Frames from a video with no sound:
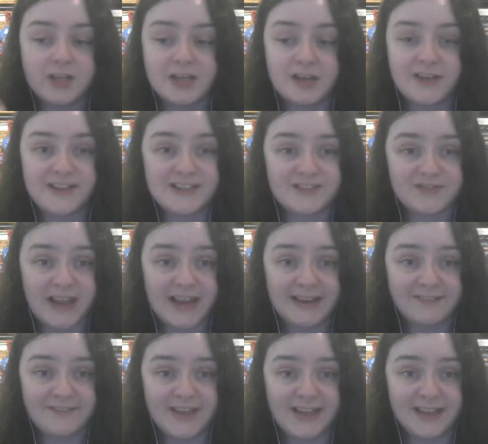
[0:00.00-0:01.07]
Your line's
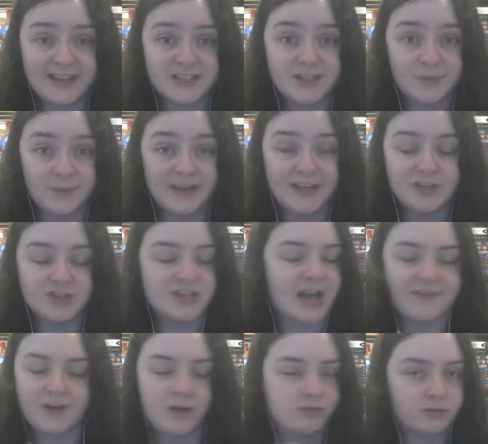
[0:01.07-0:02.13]
failing, so we need you to
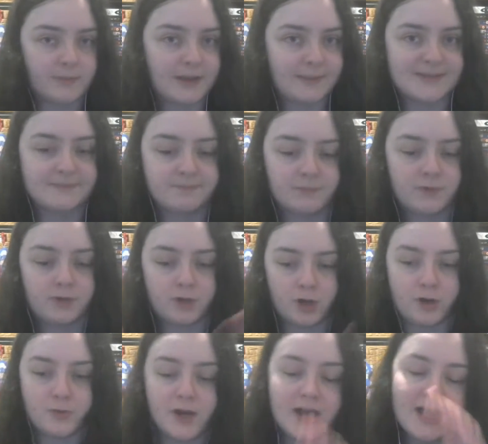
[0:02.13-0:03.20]
have 100 babies.
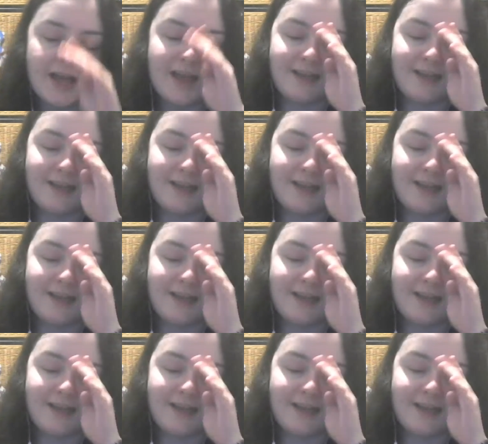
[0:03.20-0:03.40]
Go.